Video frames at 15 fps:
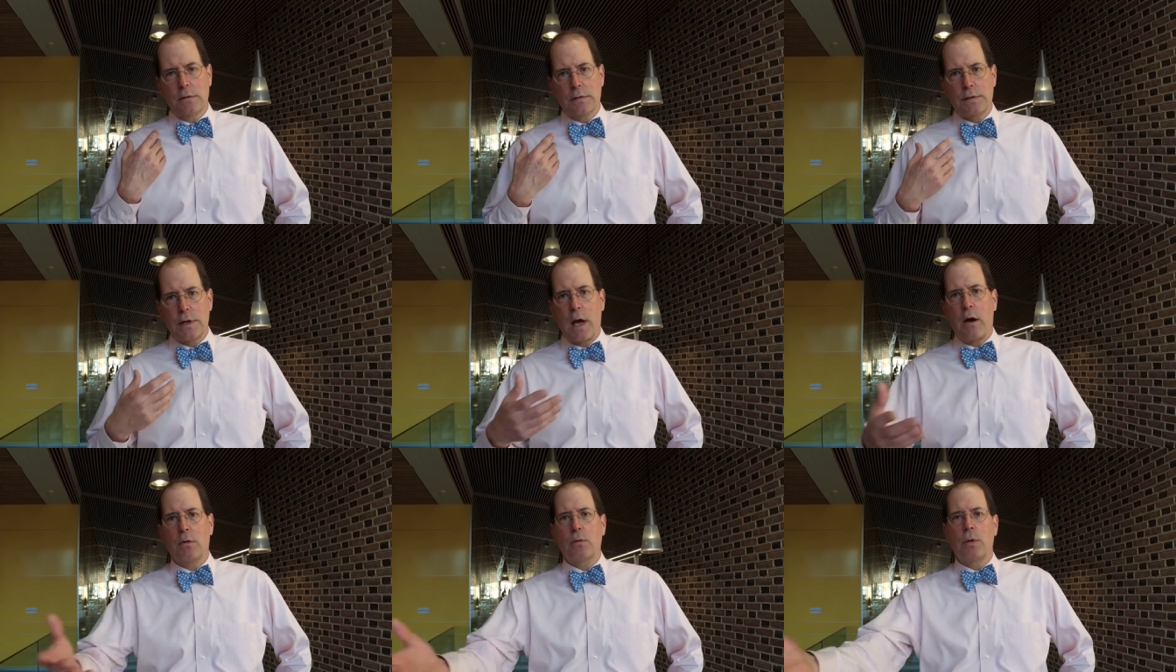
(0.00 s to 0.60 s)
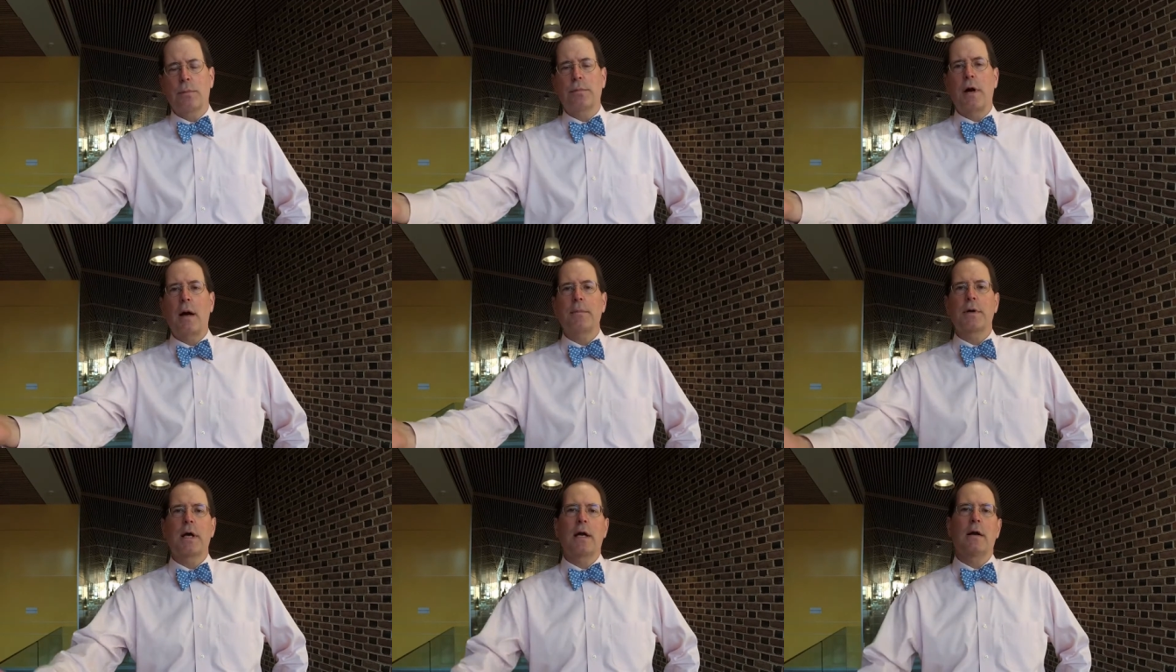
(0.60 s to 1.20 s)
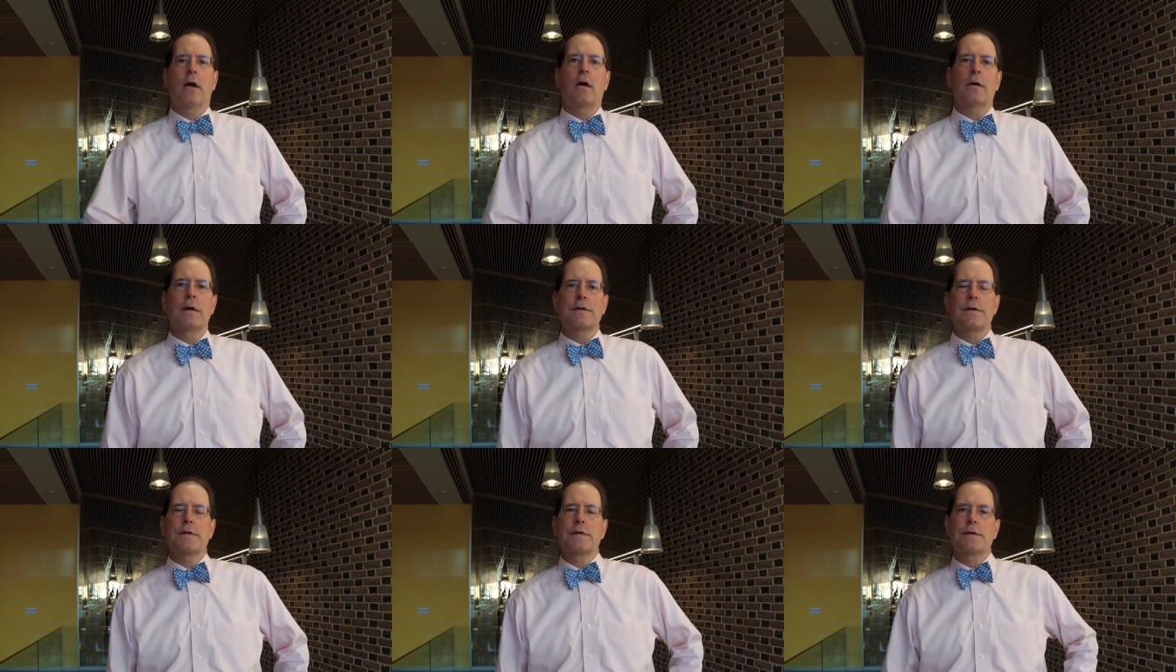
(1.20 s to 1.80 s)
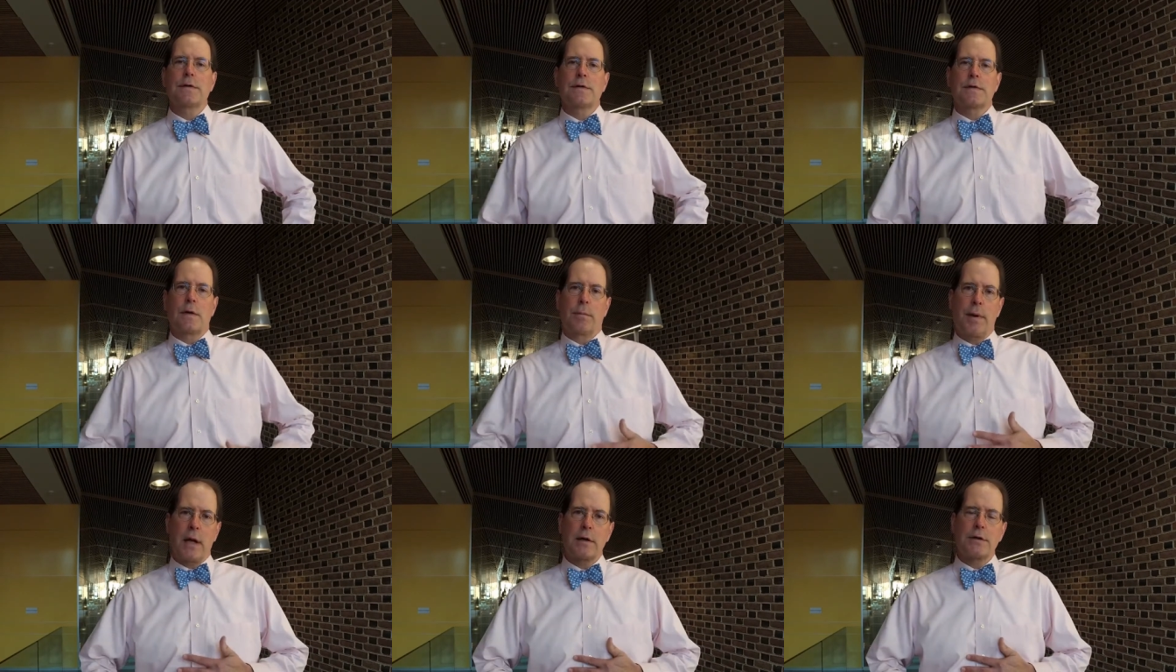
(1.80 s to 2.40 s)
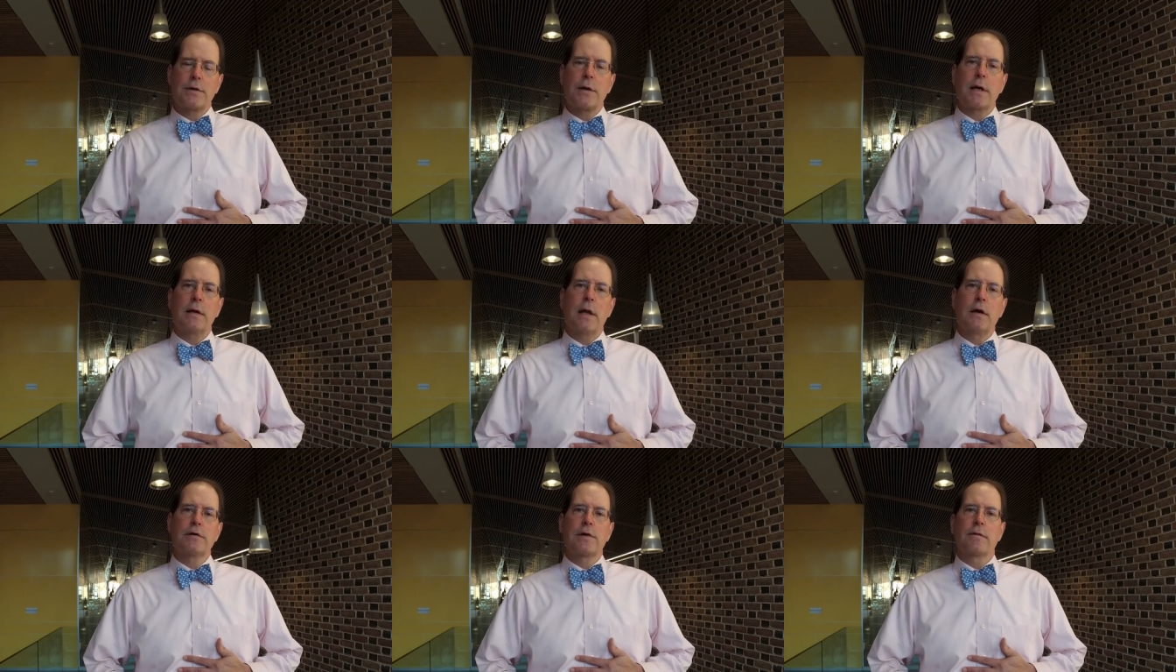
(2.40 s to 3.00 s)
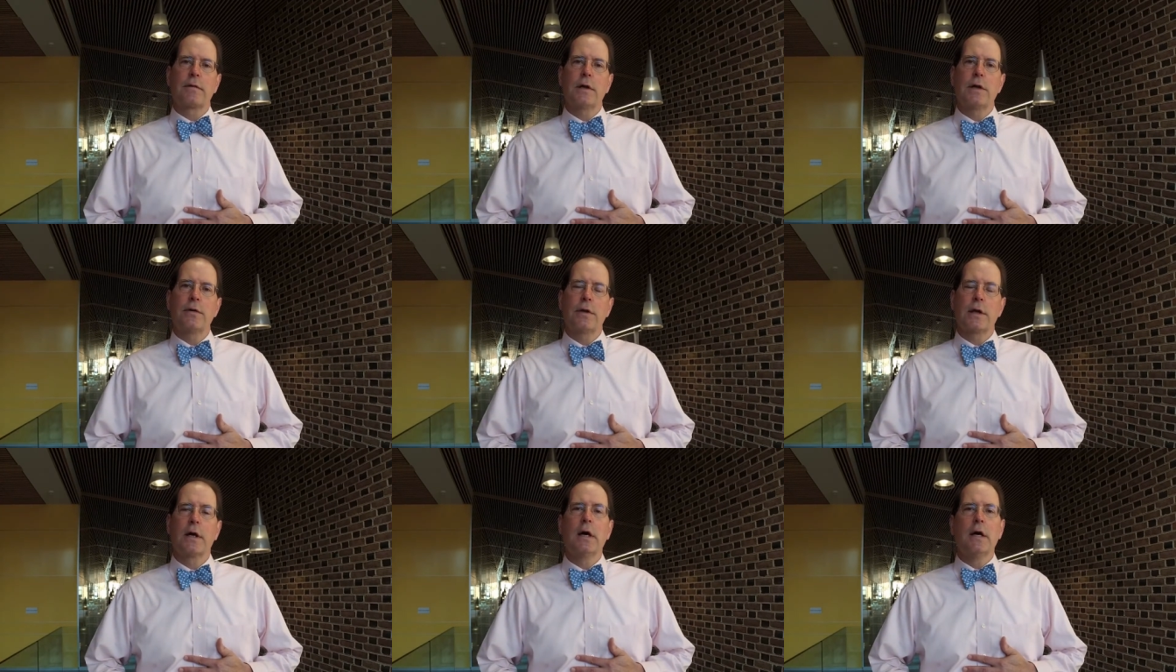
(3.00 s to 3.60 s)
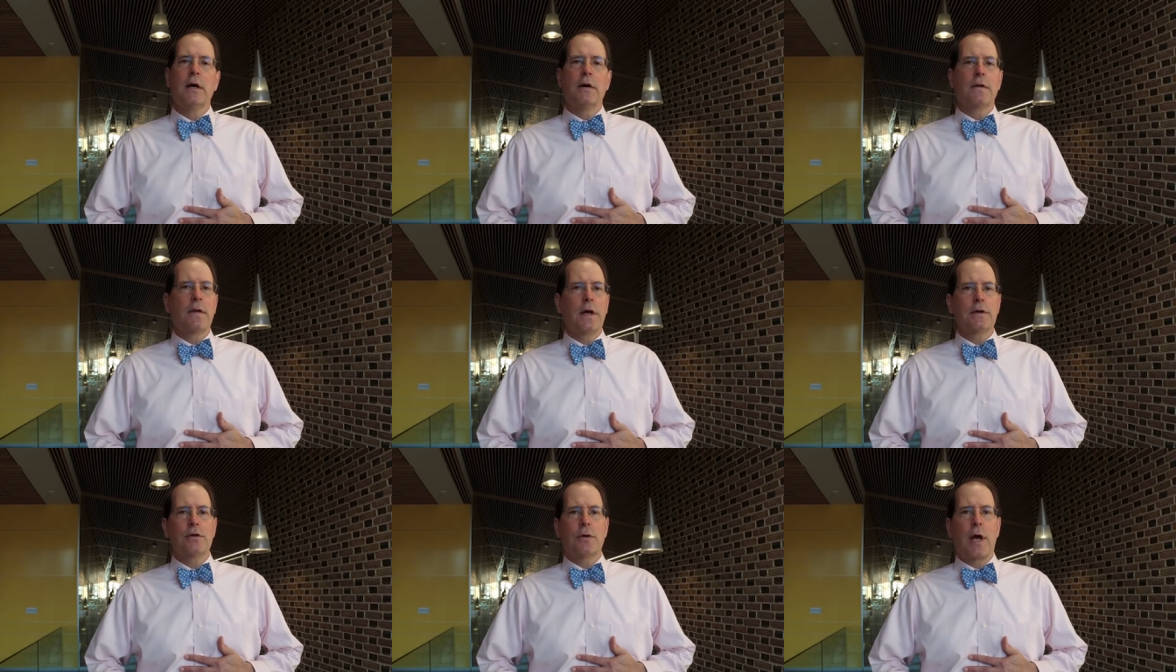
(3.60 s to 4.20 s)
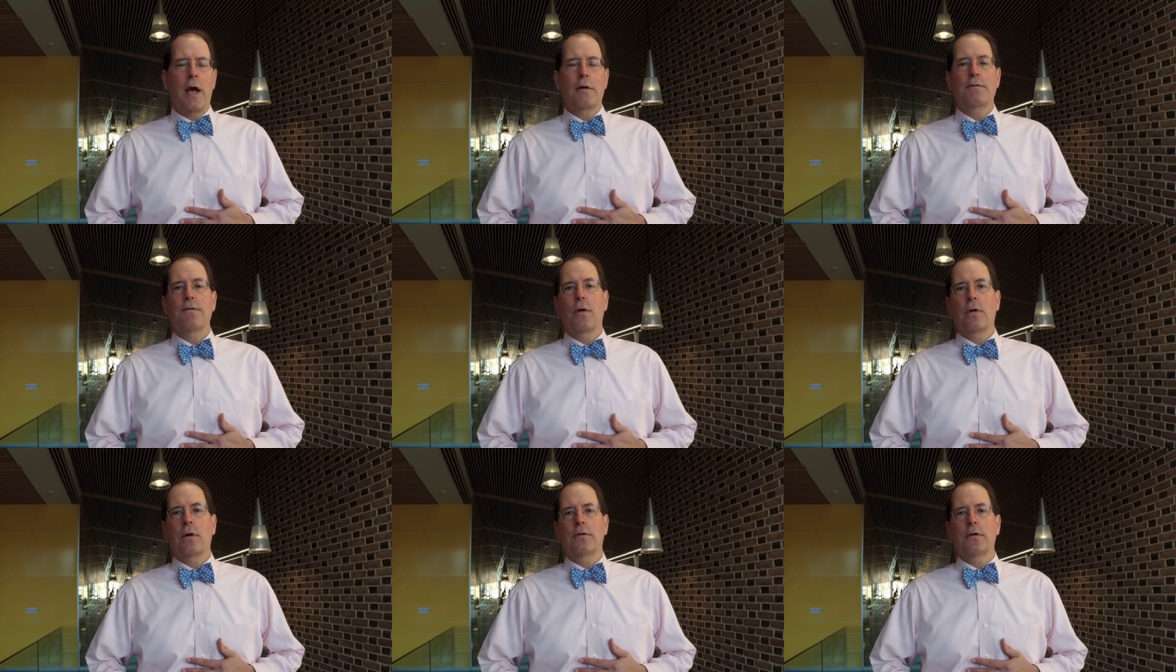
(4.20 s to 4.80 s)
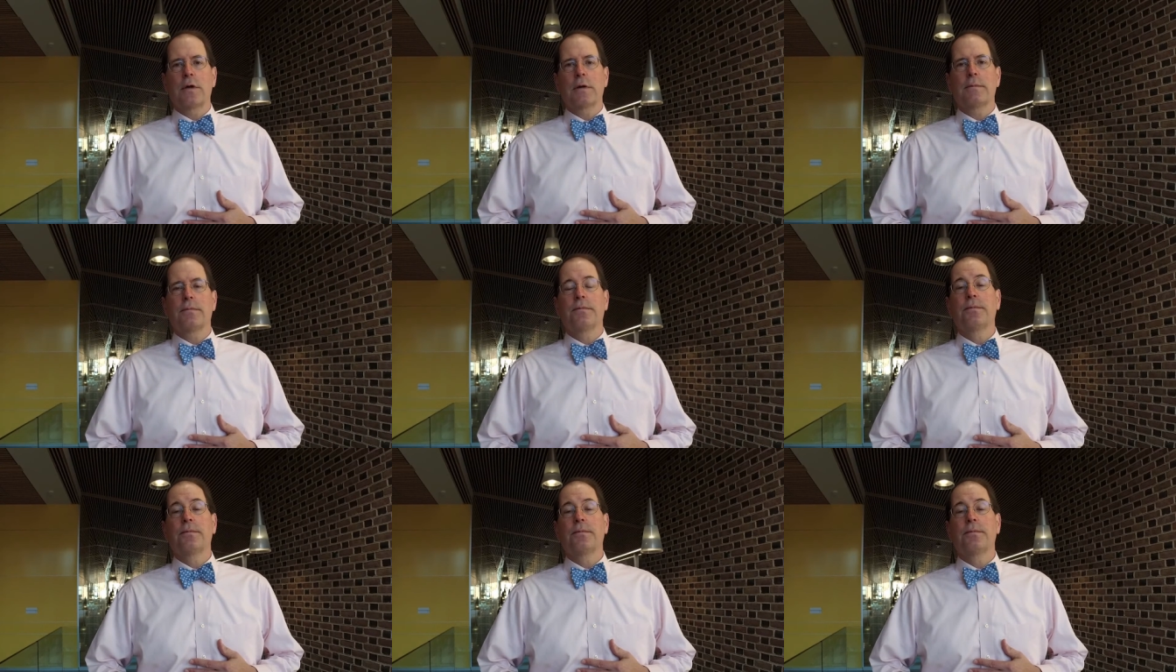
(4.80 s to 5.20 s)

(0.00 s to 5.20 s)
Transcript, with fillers: sound will propagate long distances and penetrate layers of clothing, then you can't focus it.